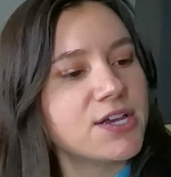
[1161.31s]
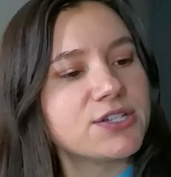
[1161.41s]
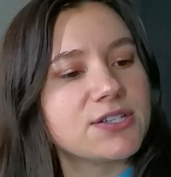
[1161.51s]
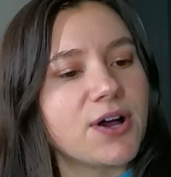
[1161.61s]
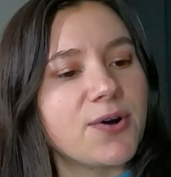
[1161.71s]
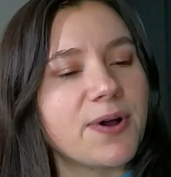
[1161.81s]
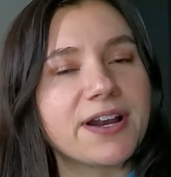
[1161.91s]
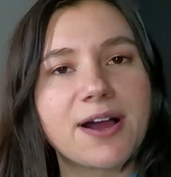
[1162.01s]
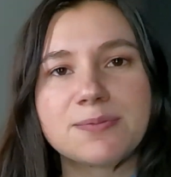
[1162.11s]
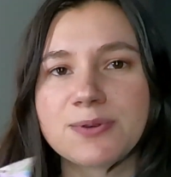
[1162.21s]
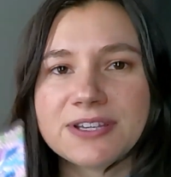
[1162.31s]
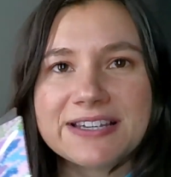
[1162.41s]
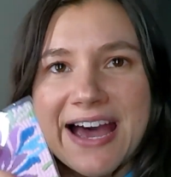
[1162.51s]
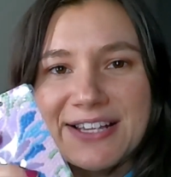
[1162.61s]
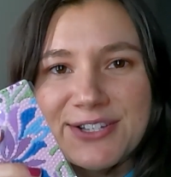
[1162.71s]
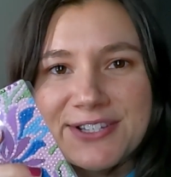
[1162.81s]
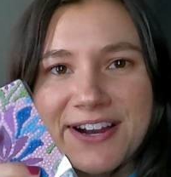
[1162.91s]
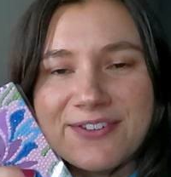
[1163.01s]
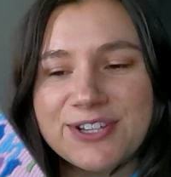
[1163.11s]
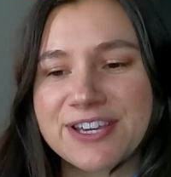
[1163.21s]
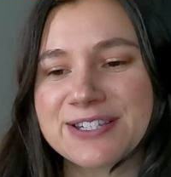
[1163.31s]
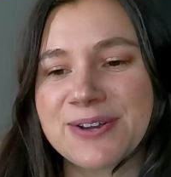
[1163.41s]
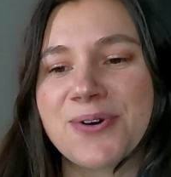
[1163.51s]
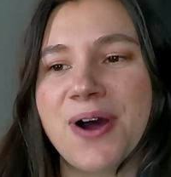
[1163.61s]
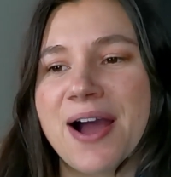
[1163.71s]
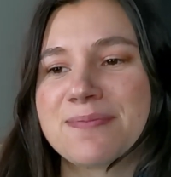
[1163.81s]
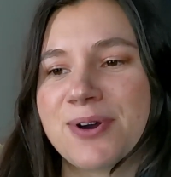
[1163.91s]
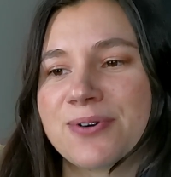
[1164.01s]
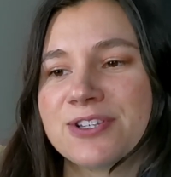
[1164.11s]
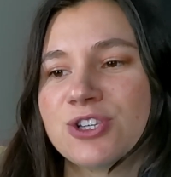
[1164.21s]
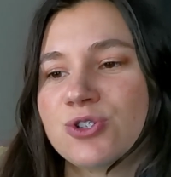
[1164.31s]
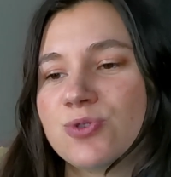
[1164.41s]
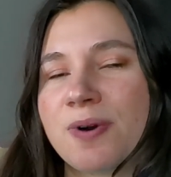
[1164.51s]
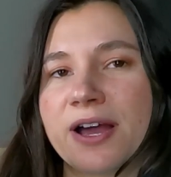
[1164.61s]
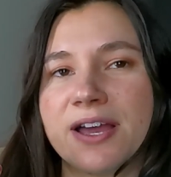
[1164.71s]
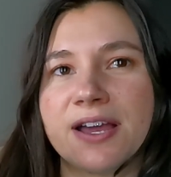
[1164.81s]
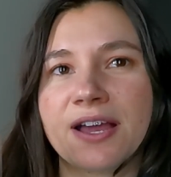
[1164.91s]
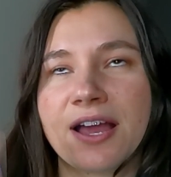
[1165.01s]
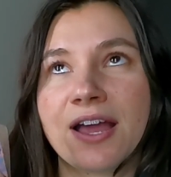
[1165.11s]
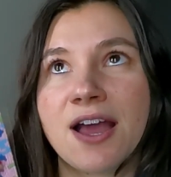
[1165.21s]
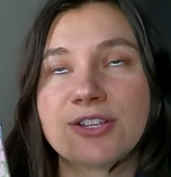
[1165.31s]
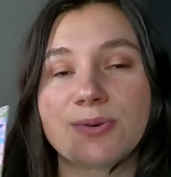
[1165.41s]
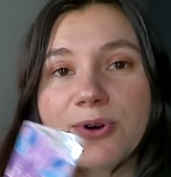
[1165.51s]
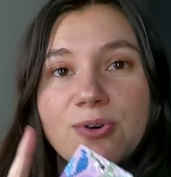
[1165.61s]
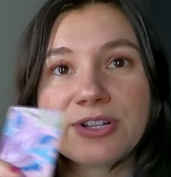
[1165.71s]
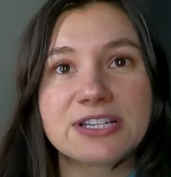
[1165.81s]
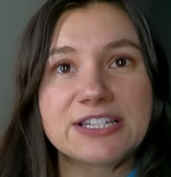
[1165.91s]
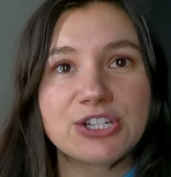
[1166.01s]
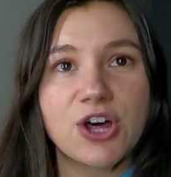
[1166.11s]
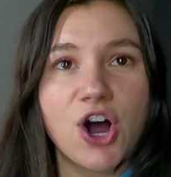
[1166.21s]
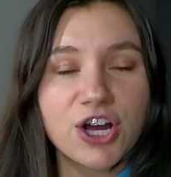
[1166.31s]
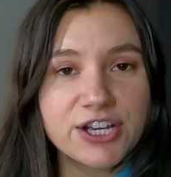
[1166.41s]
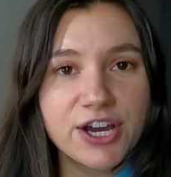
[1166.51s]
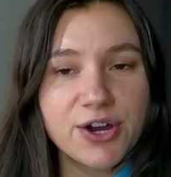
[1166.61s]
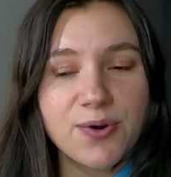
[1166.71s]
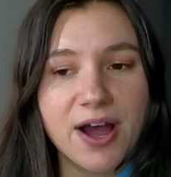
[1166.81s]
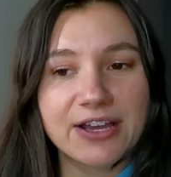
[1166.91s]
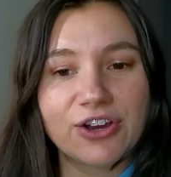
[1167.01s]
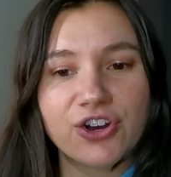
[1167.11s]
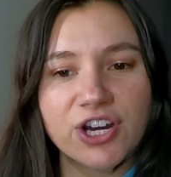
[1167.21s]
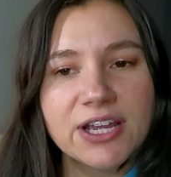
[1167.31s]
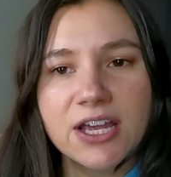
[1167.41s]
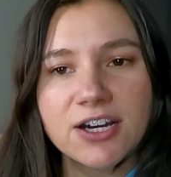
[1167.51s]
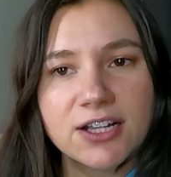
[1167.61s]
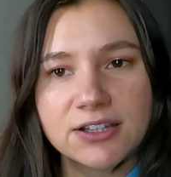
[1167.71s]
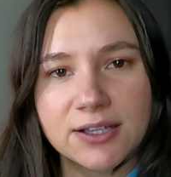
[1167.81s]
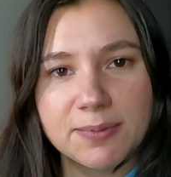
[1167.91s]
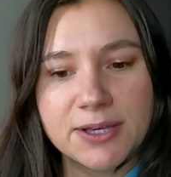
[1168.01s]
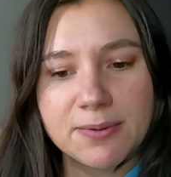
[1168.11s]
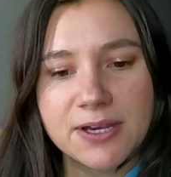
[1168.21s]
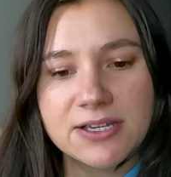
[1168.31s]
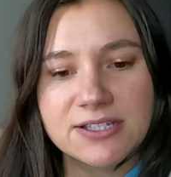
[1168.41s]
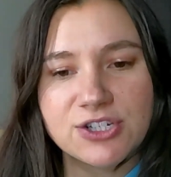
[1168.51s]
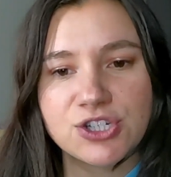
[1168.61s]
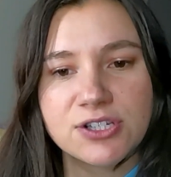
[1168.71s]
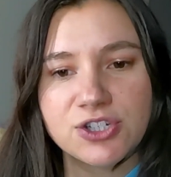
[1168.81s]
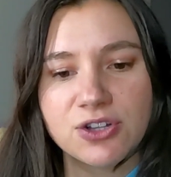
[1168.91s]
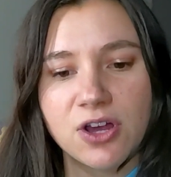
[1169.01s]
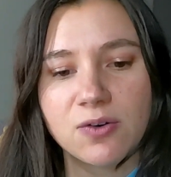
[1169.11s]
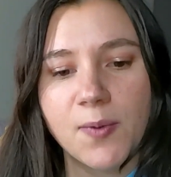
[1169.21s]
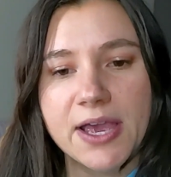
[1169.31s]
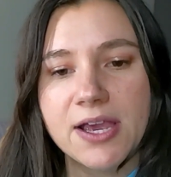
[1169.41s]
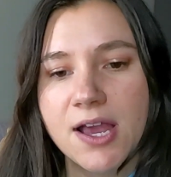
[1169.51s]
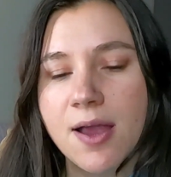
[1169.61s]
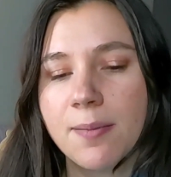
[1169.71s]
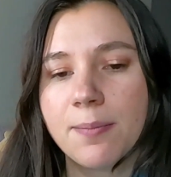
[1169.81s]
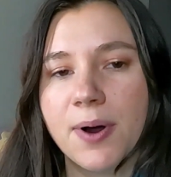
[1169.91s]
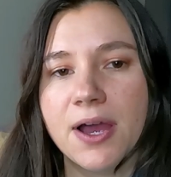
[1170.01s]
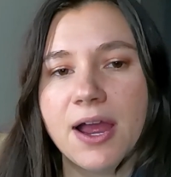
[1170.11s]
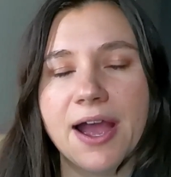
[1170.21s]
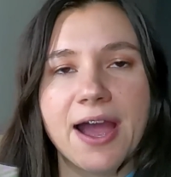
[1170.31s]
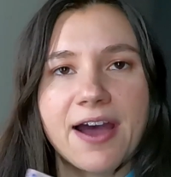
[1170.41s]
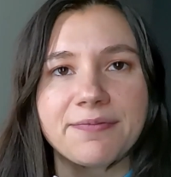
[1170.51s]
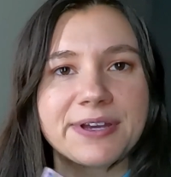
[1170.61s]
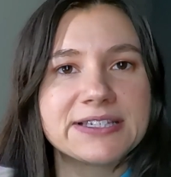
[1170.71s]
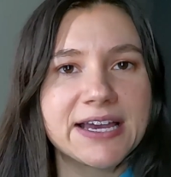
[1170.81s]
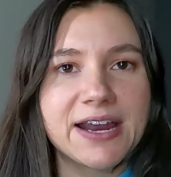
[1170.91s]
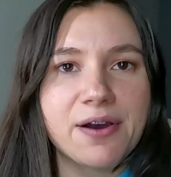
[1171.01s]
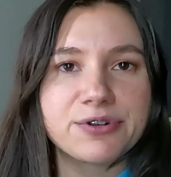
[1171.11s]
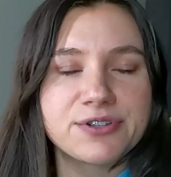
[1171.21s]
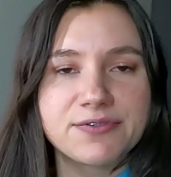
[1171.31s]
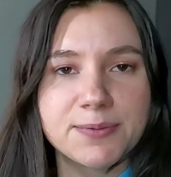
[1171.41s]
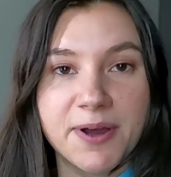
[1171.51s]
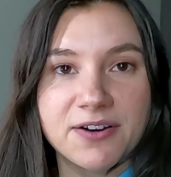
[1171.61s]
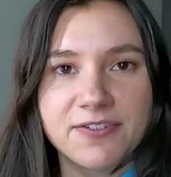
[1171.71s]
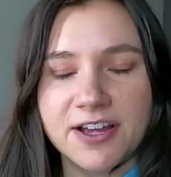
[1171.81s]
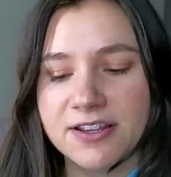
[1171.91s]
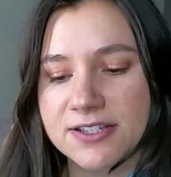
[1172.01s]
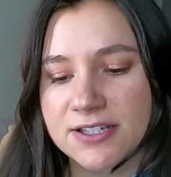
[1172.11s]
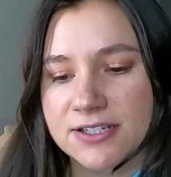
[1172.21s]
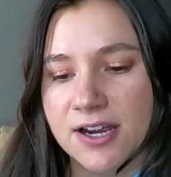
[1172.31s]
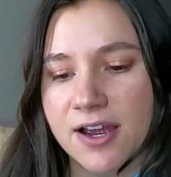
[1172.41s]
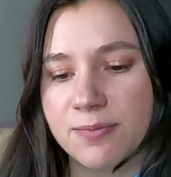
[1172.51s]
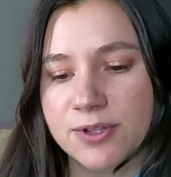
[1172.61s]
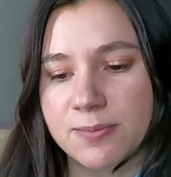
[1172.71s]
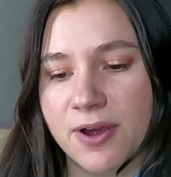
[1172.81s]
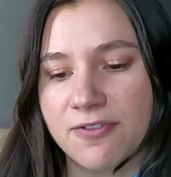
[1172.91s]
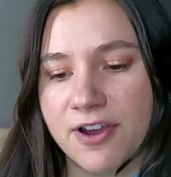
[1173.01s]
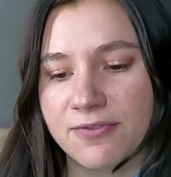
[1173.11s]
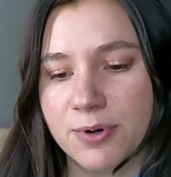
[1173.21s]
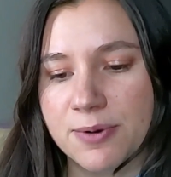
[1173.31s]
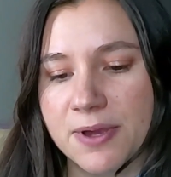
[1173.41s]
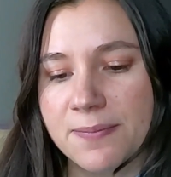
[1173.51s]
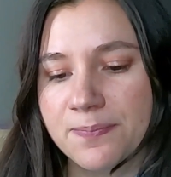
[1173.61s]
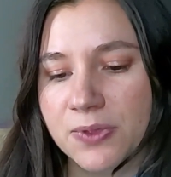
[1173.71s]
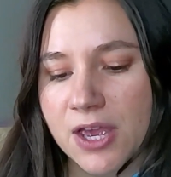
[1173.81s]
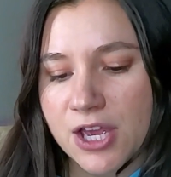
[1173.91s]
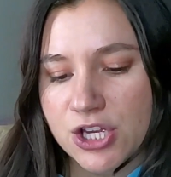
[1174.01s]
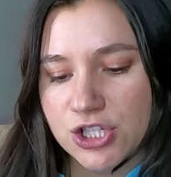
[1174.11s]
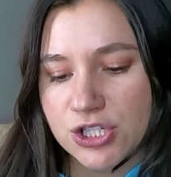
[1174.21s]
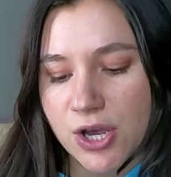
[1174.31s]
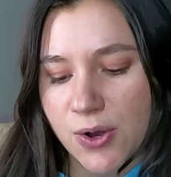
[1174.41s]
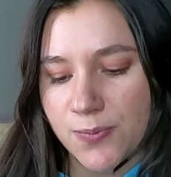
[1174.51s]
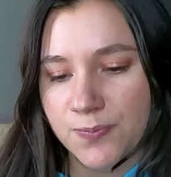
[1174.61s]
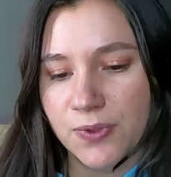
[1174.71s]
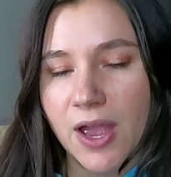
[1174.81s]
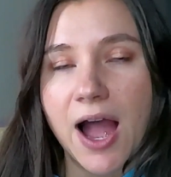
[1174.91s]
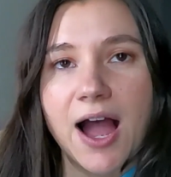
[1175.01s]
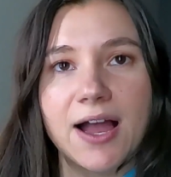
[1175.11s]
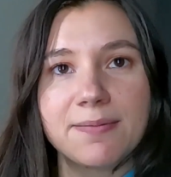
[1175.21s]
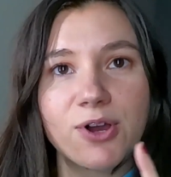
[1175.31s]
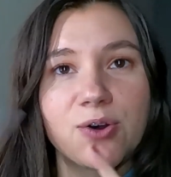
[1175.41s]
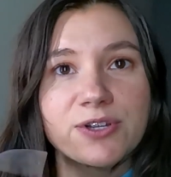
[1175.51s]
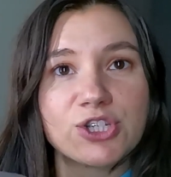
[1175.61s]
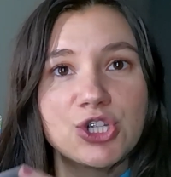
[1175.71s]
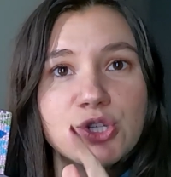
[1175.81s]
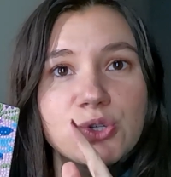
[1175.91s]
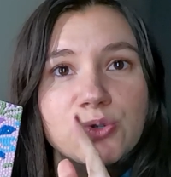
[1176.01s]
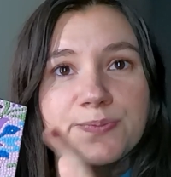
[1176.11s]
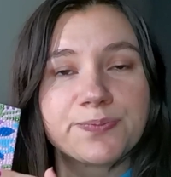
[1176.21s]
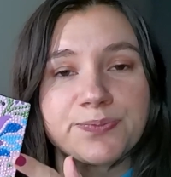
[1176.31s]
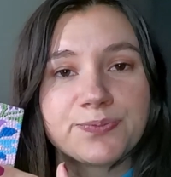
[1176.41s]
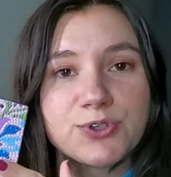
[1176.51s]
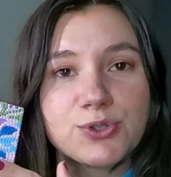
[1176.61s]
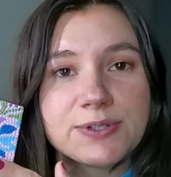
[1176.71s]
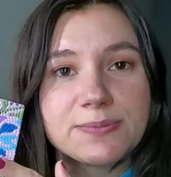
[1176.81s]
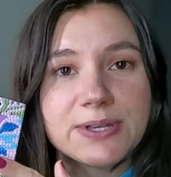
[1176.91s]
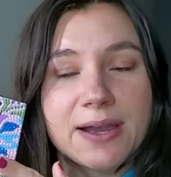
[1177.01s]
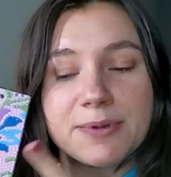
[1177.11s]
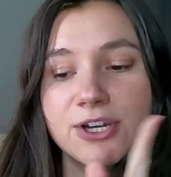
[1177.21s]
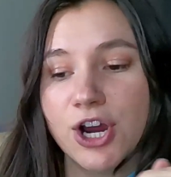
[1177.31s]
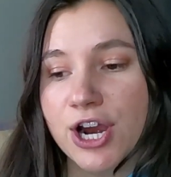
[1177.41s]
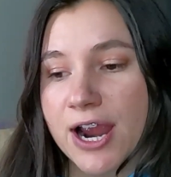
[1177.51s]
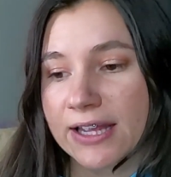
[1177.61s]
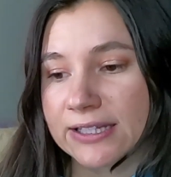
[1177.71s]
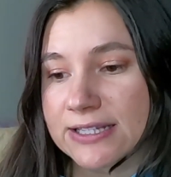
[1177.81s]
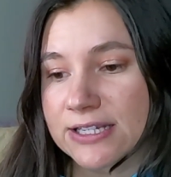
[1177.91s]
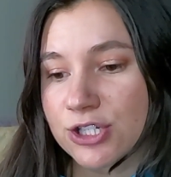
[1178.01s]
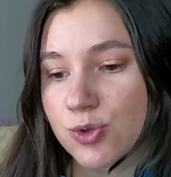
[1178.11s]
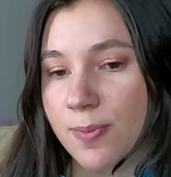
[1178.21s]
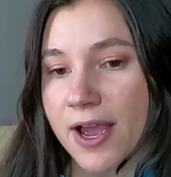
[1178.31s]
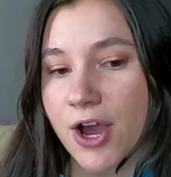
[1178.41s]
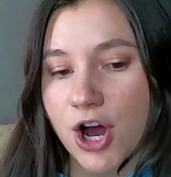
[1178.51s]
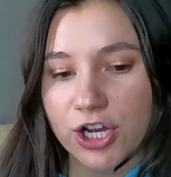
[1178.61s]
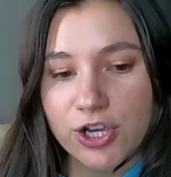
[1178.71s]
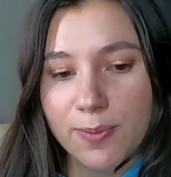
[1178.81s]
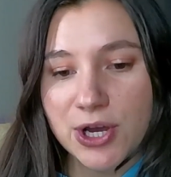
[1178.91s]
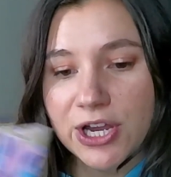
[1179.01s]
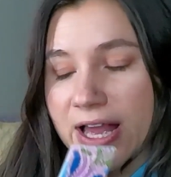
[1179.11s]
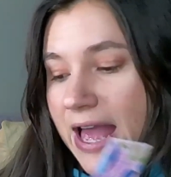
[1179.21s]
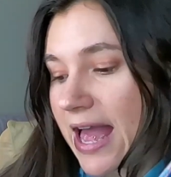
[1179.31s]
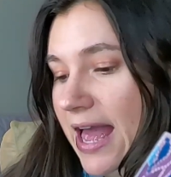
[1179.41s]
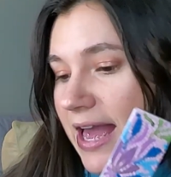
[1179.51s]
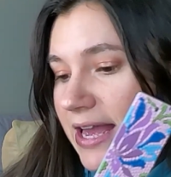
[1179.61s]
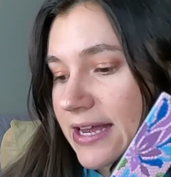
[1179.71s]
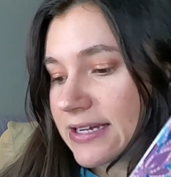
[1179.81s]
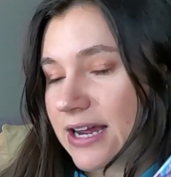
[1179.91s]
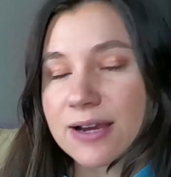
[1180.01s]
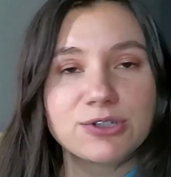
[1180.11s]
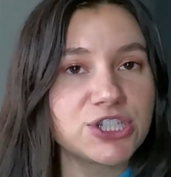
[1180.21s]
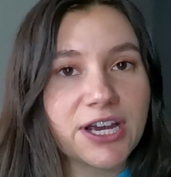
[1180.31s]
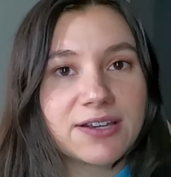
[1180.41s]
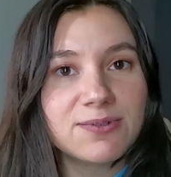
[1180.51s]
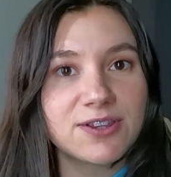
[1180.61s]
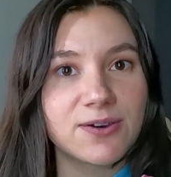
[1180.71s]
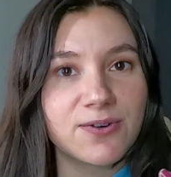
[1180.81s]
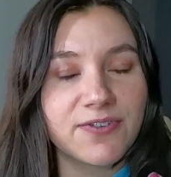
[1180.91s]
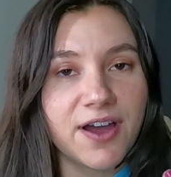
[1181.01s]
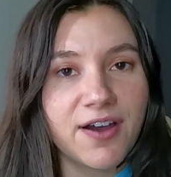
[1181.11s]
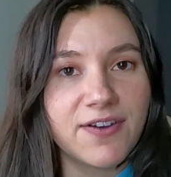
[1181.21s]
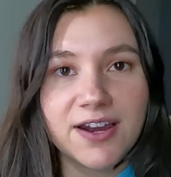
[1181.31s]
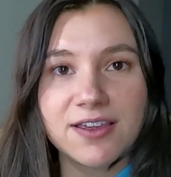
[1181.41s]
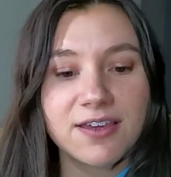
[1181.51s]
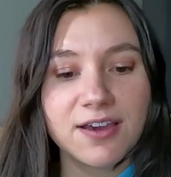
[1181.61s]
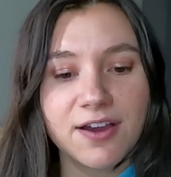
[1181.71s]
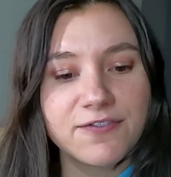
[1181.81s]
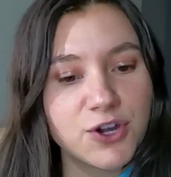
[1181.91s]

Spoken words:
So, and it comes with the tassels and everything. So I'm going to listen to the audio. I couldn't get it on Libby because there's such a long wait, but I have my 10 hours of Spotify listening time with Spotify Premium. So I'm going to do some diamond art and listen to my audiobook, and I will check in with you if I have anything to note.